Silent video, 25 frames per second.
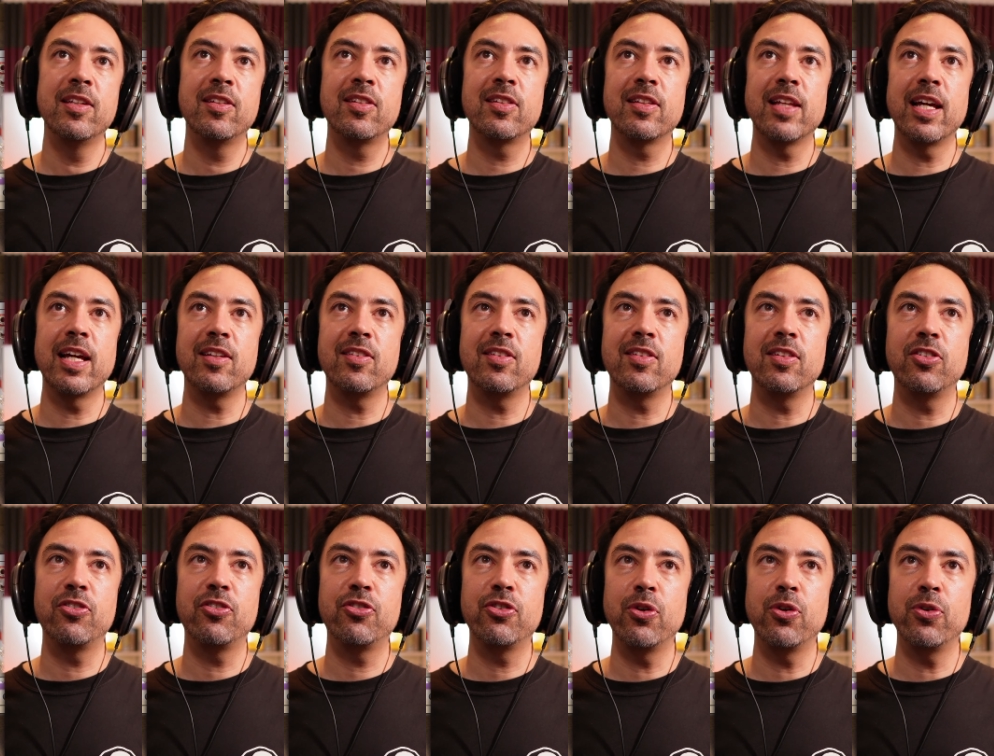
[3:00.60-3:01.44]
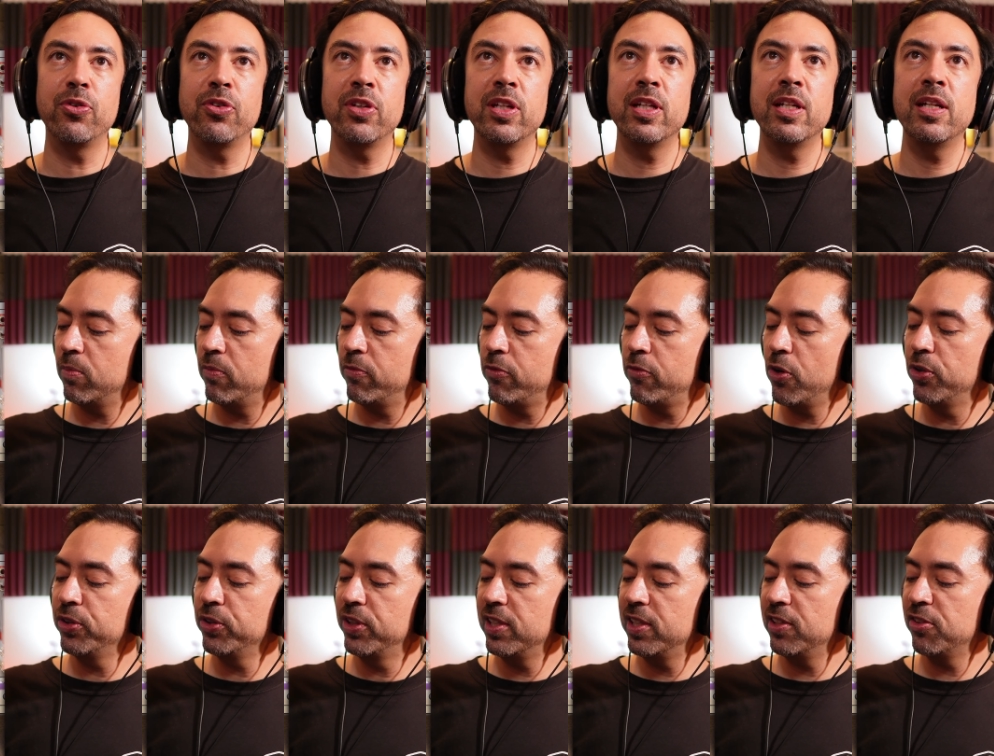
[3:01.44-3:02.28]
slices chosen.
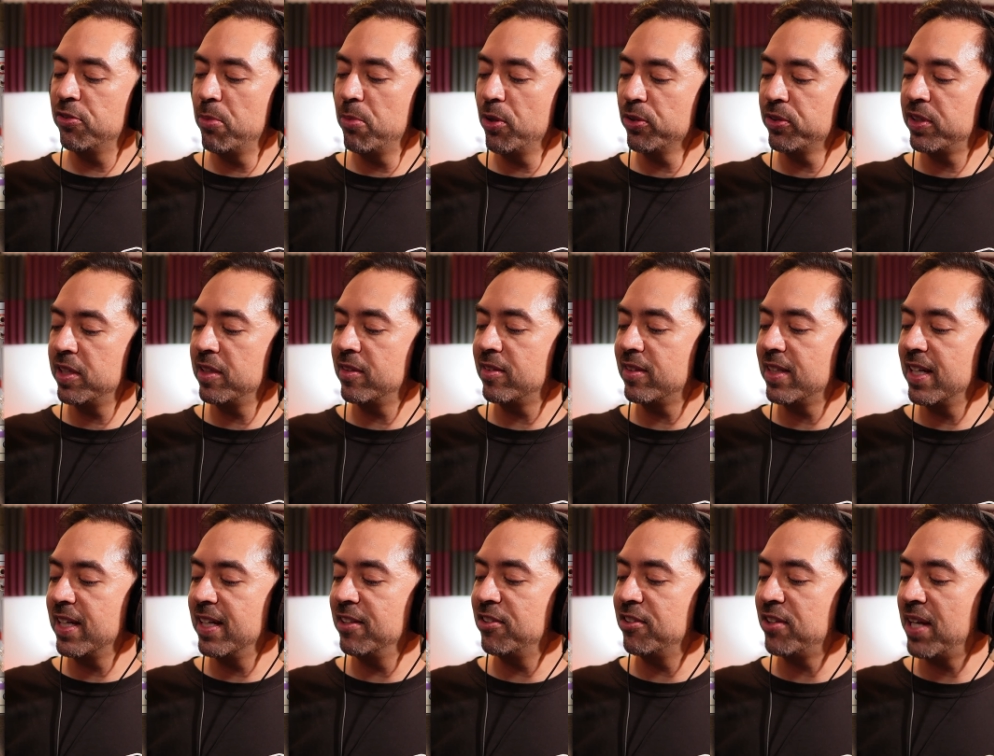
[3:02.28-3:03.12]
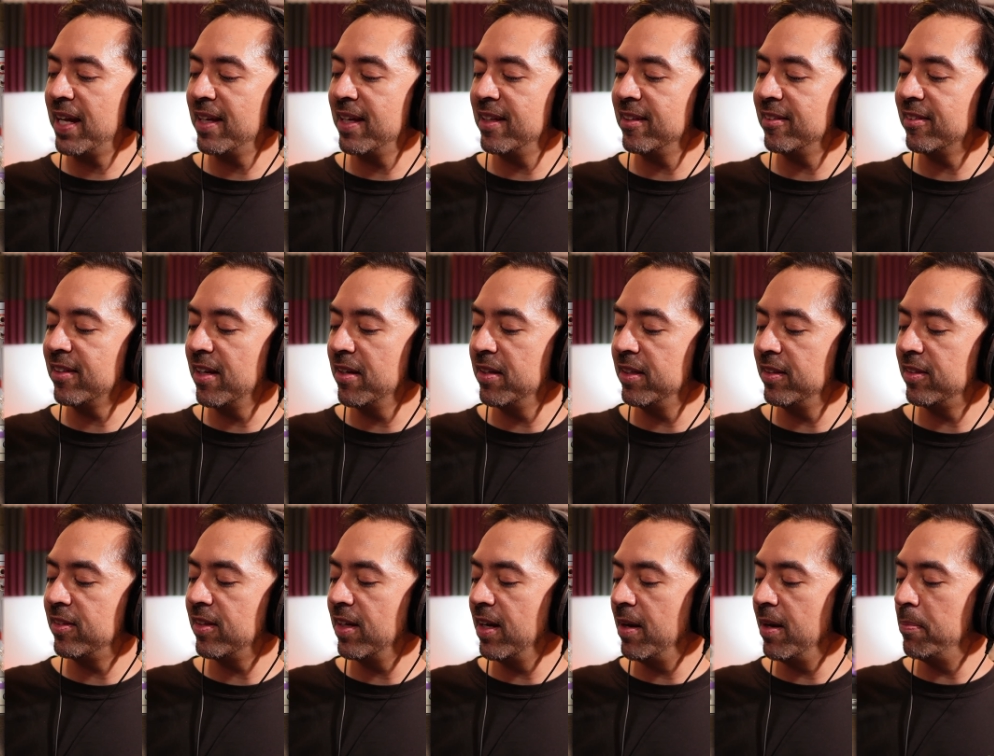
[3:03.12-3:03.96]
Voltage Multistage has
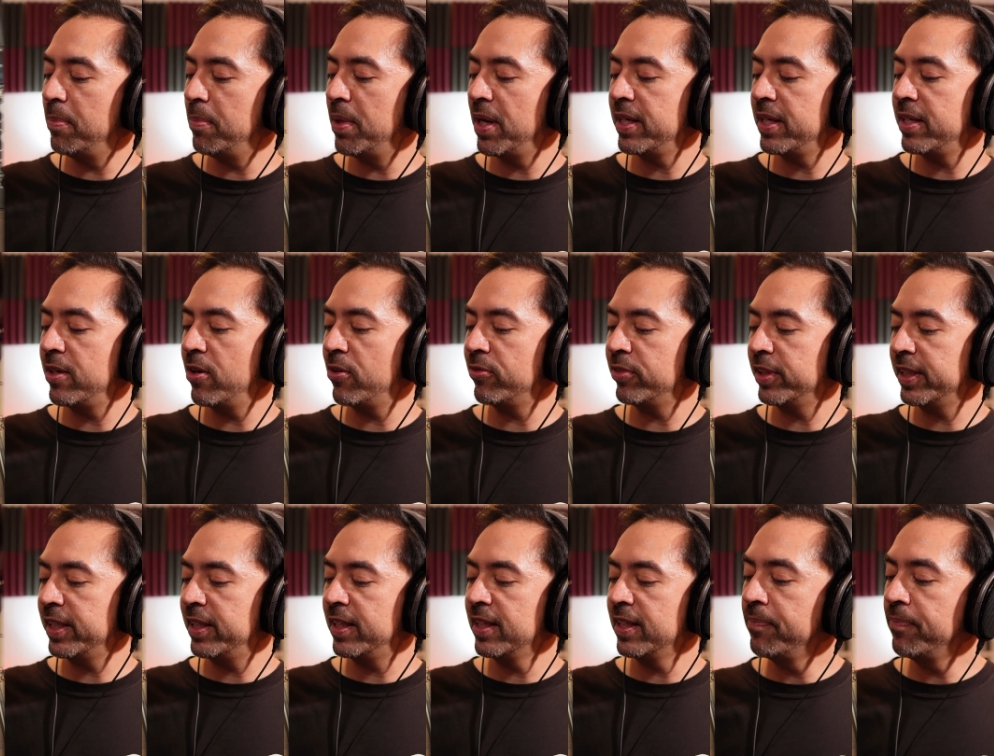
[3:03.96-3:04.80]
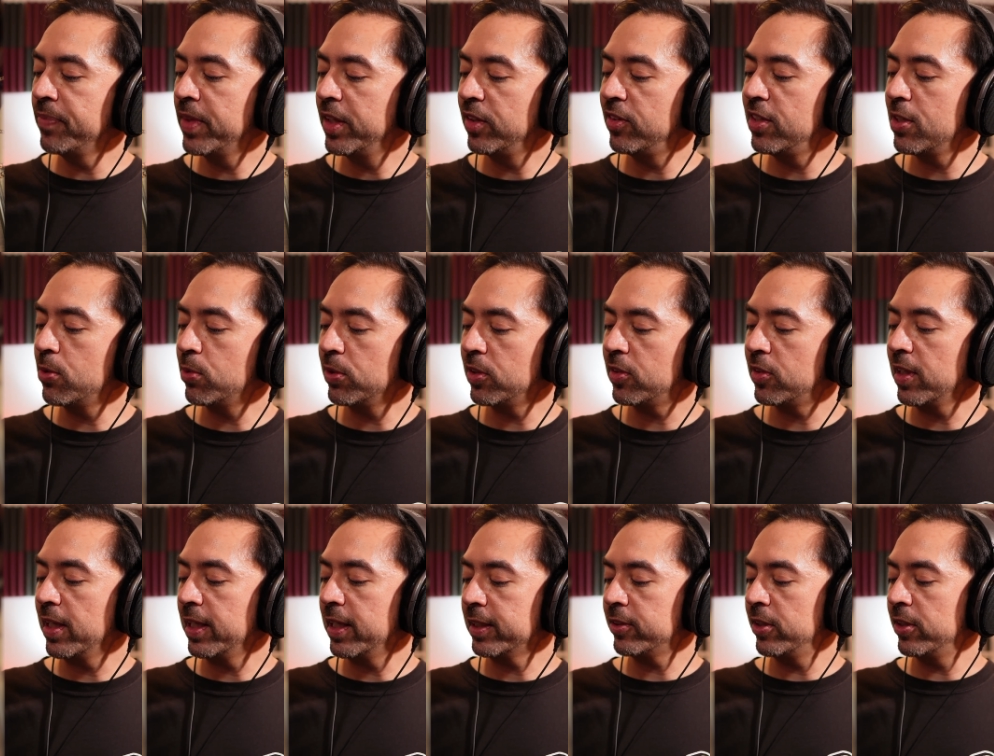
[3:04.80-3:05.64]
a buddy over here, the sequence
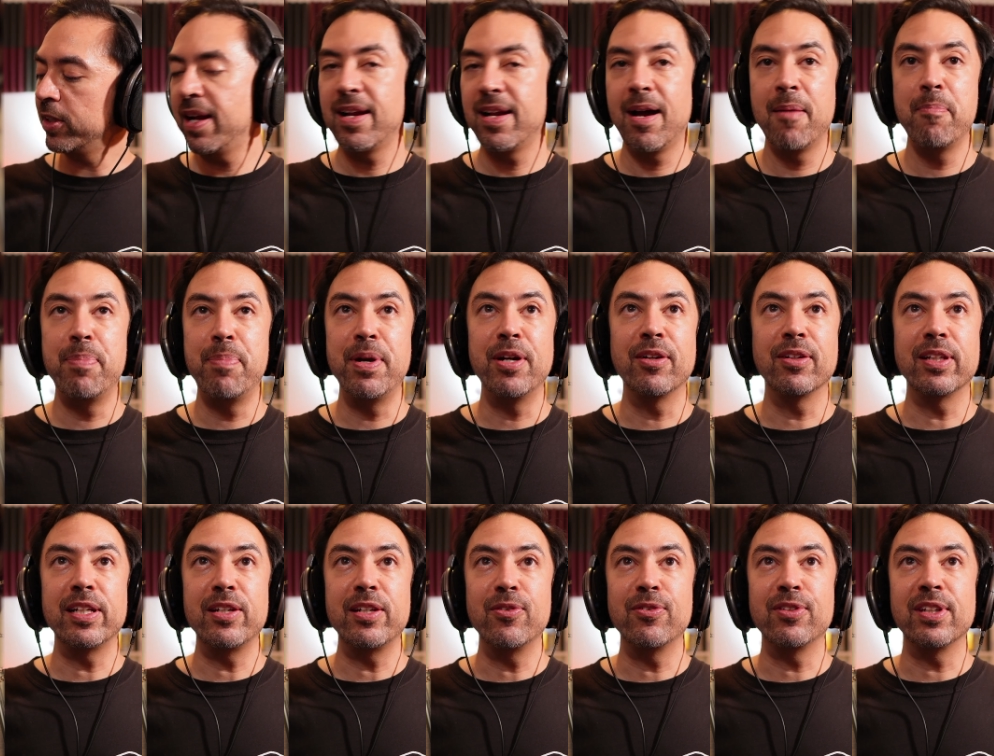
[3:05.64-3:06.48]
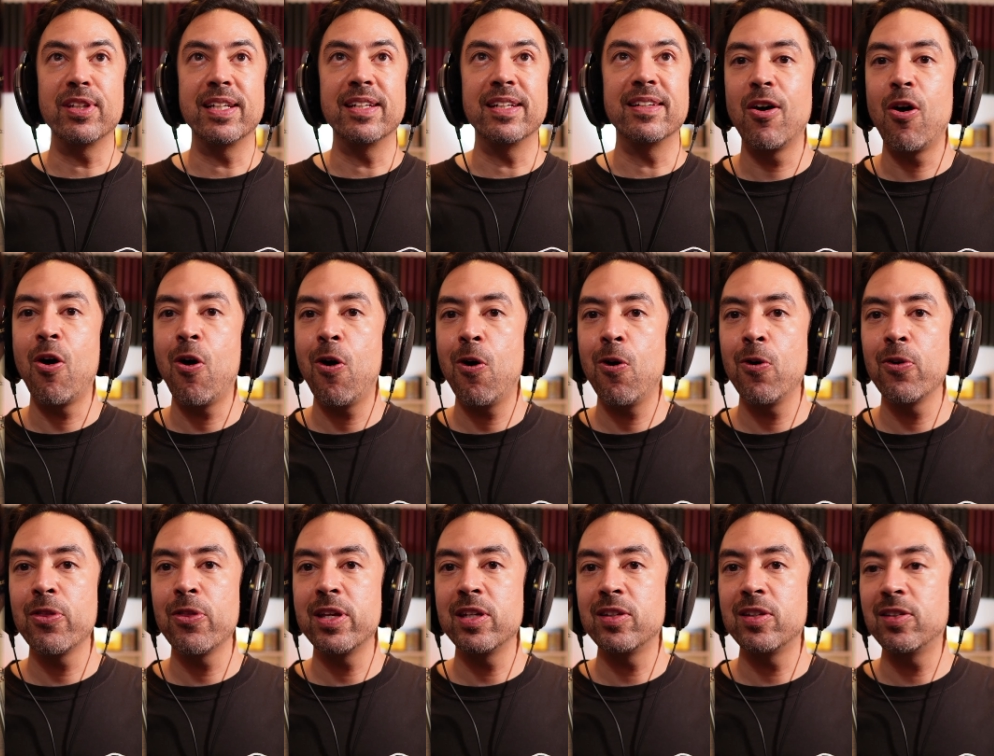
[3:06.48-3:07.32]
selector. I'm barely using it. All
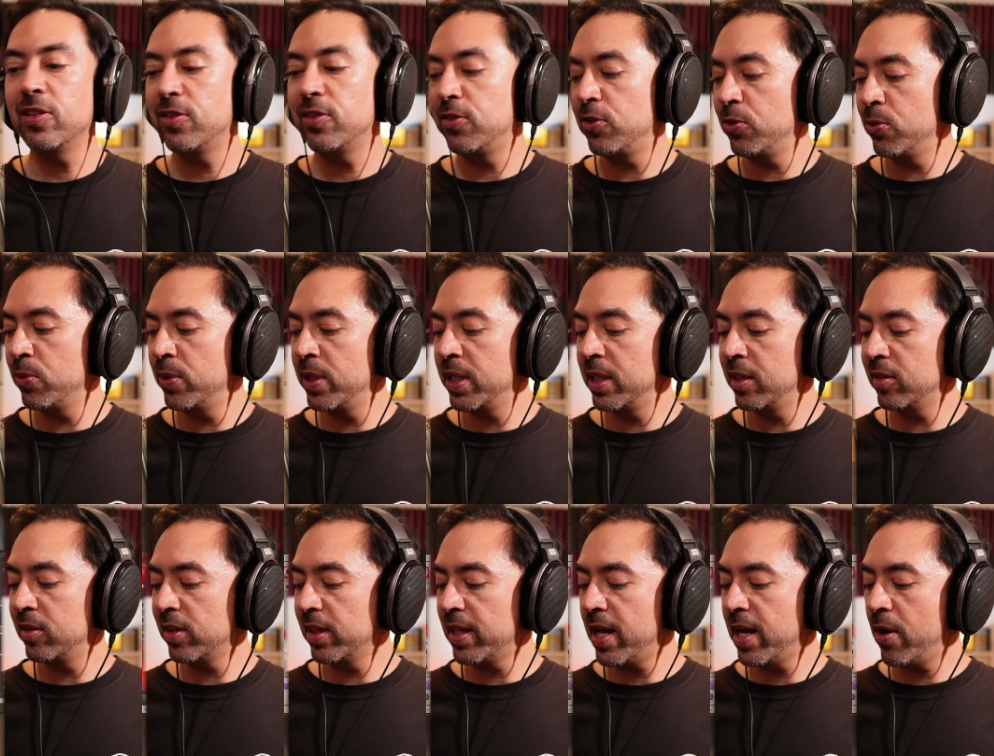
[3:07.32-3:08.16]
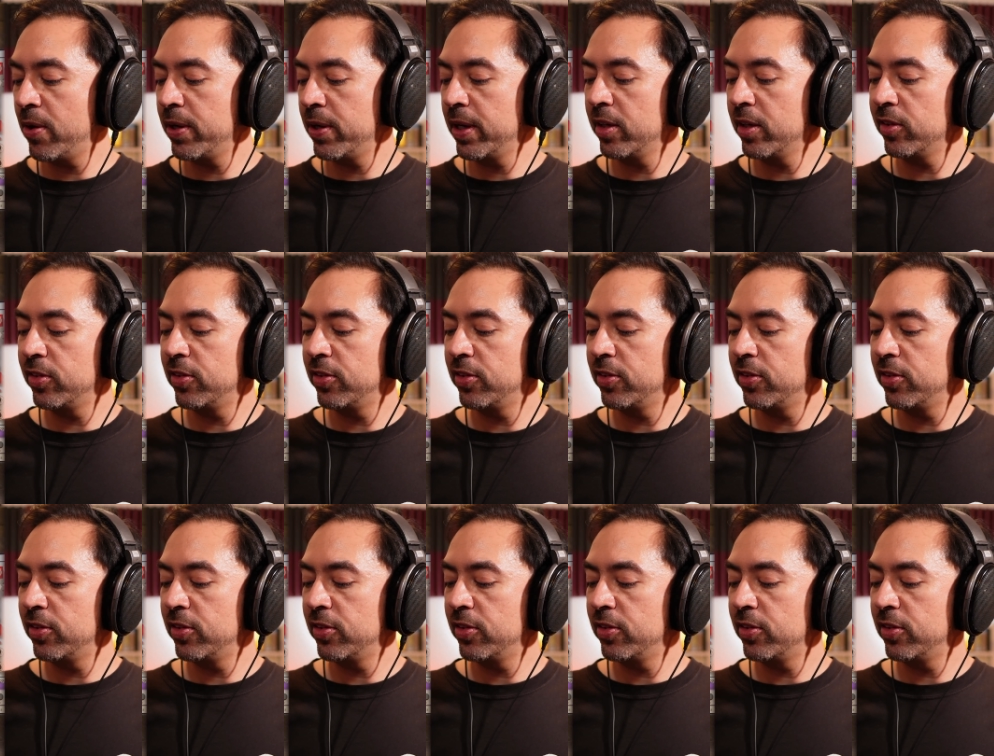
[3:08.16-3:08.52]
this is doing is allowing us